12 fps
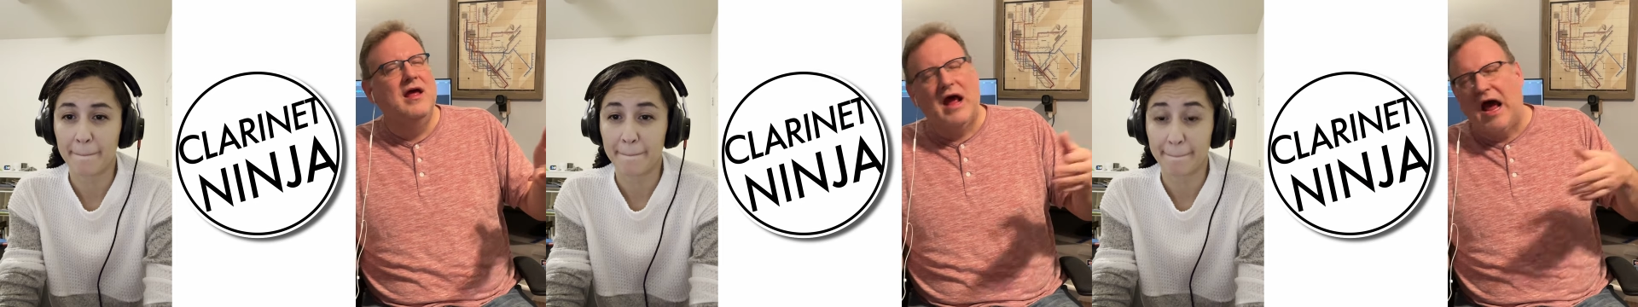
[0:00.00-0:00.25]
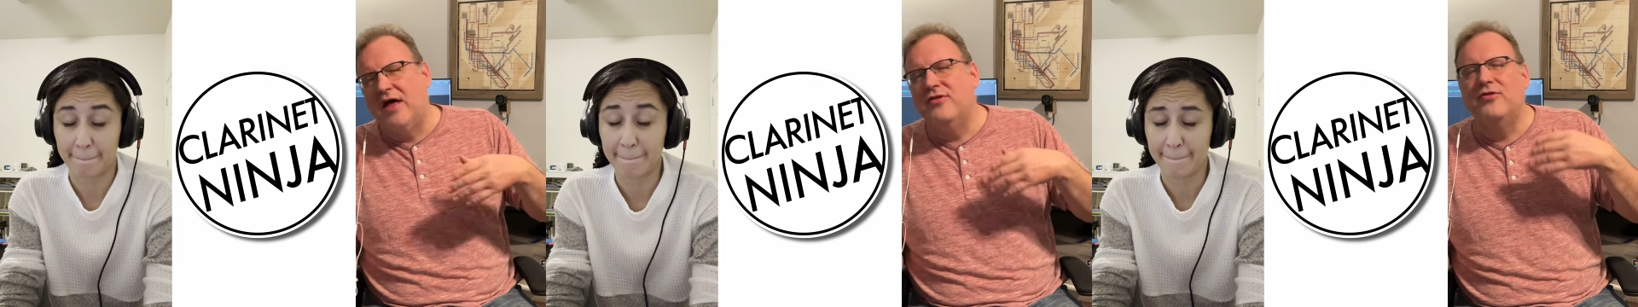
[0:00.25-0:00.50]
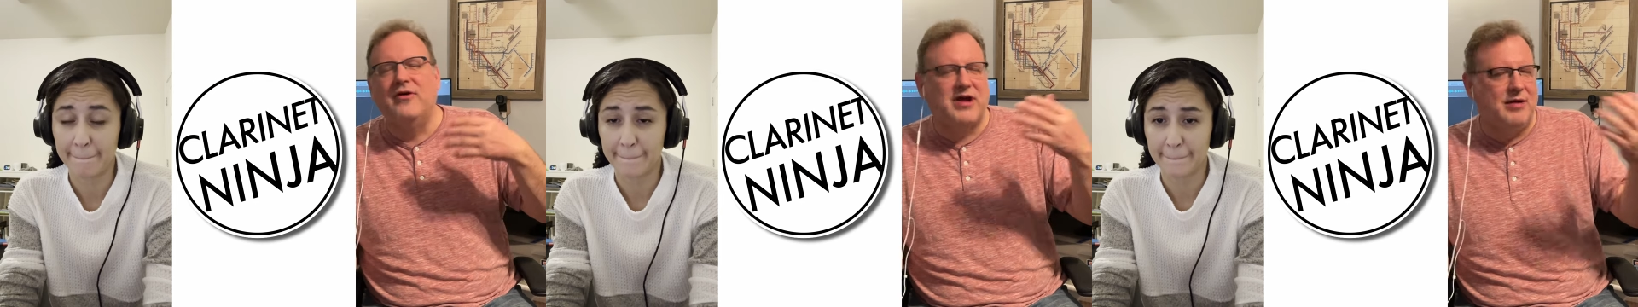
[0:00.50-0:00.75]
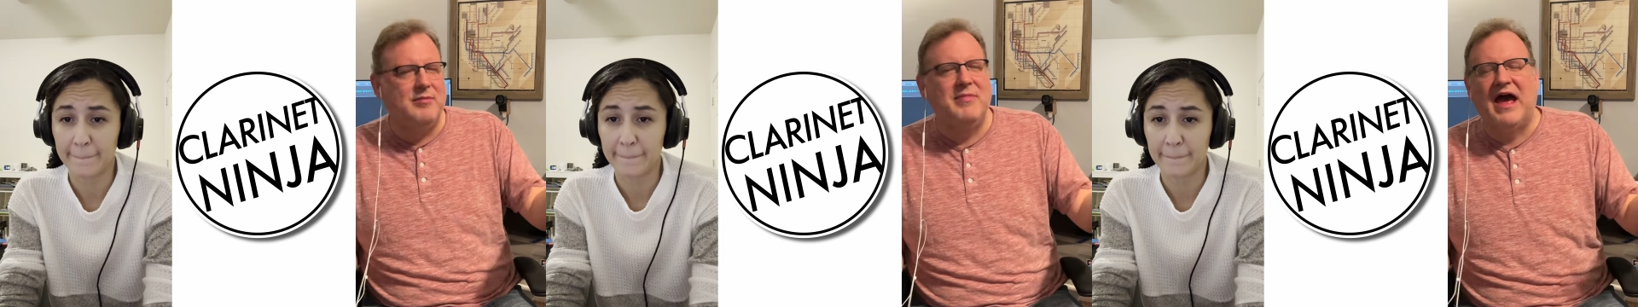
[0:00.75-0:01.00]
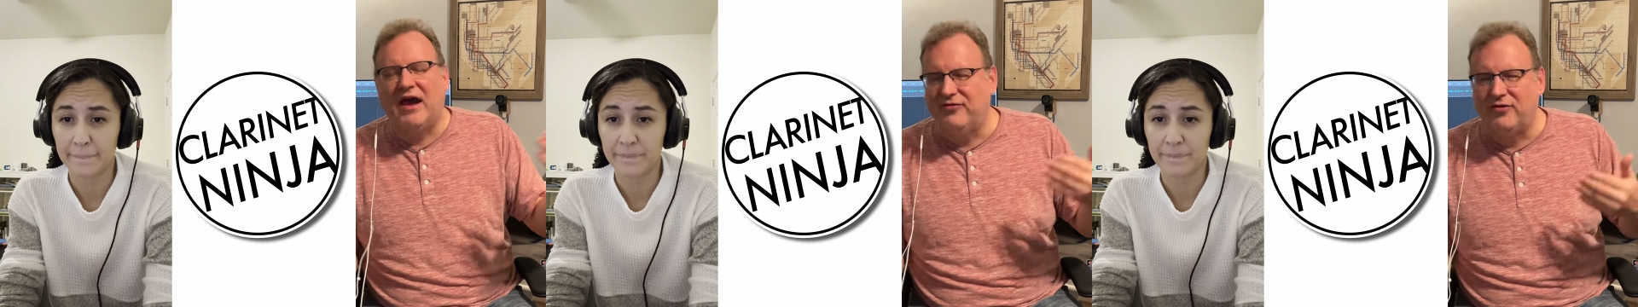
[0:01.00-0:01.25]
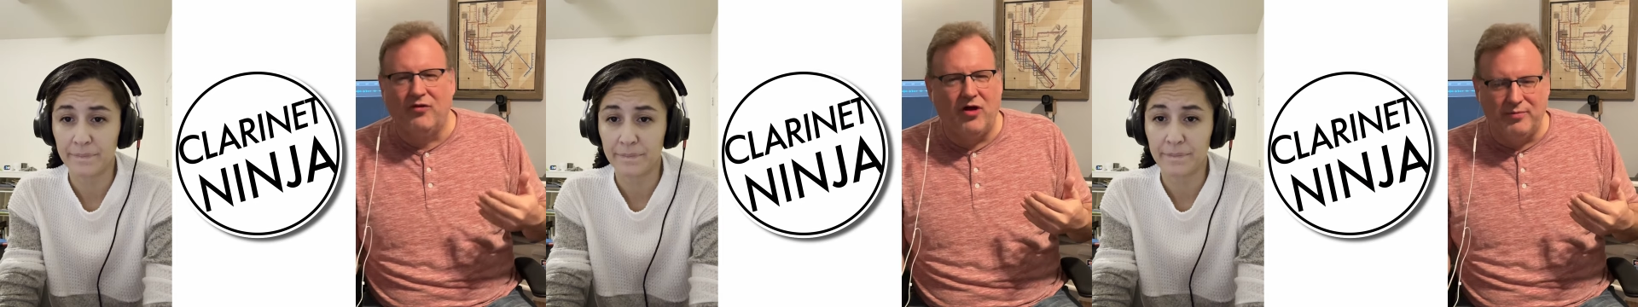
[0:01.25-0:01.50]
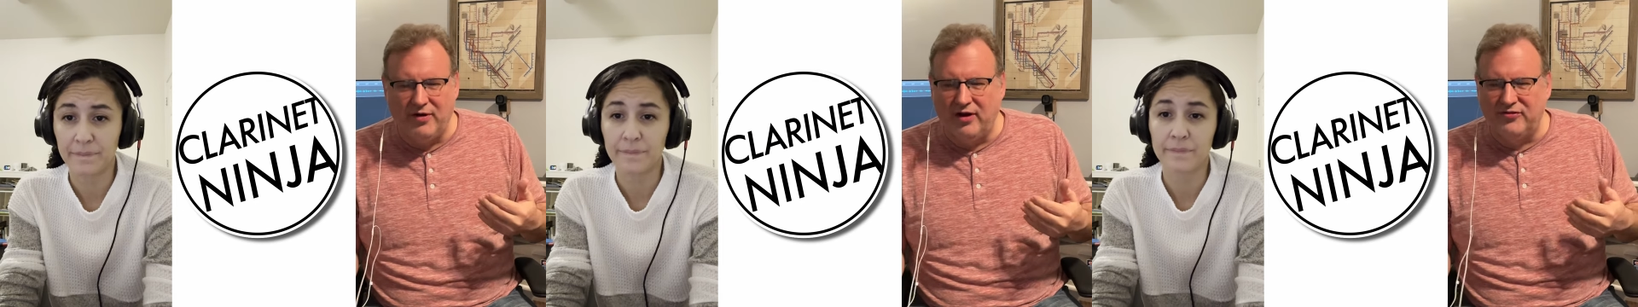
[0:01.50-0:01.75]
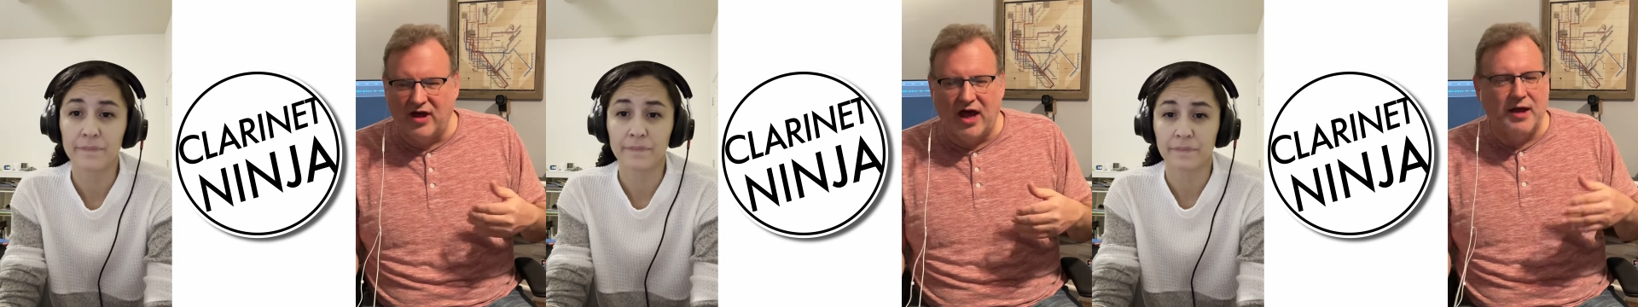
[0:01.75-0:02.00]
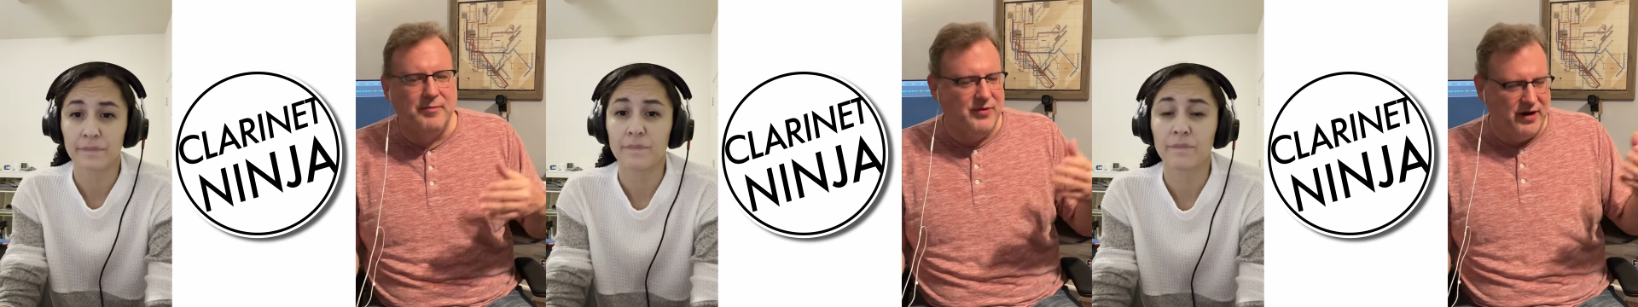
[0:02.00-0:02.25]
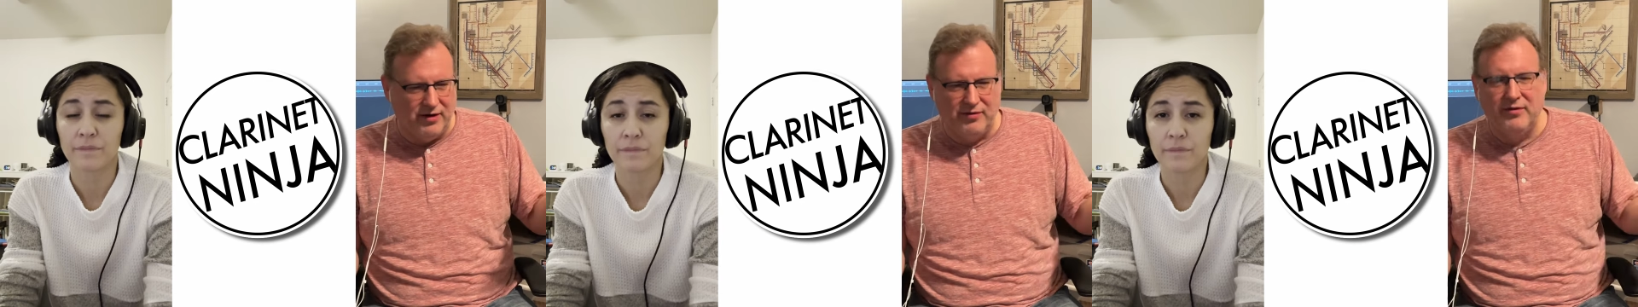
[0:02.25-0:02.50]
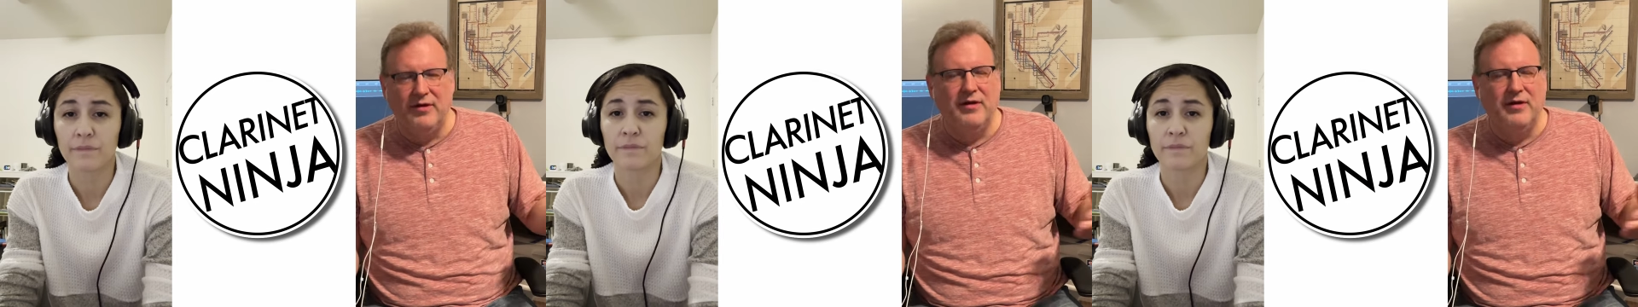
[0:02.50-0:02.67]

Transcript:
Speaker 1: either they're coming back after a long period of time, they're